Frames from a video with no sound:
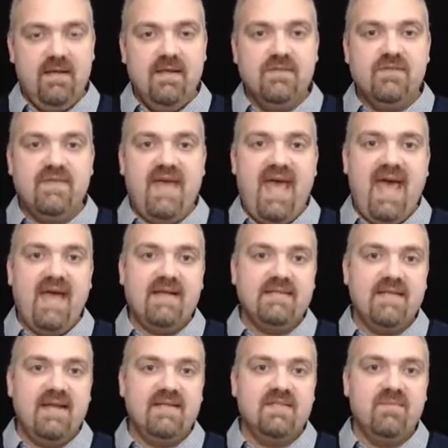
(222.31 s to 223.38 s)
So the
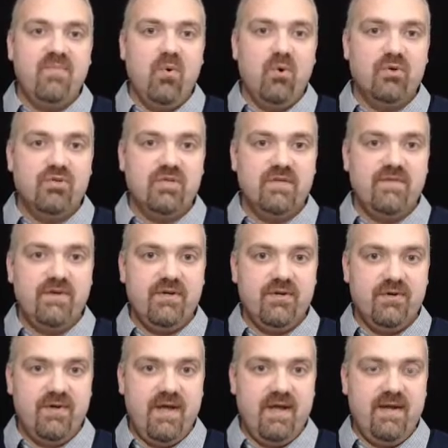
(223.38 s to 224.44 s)
axon is the portion of a
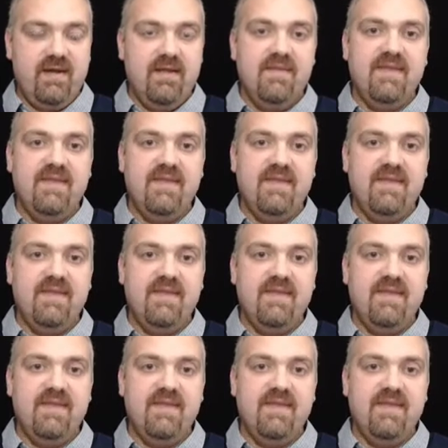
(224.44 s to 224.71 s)
neuron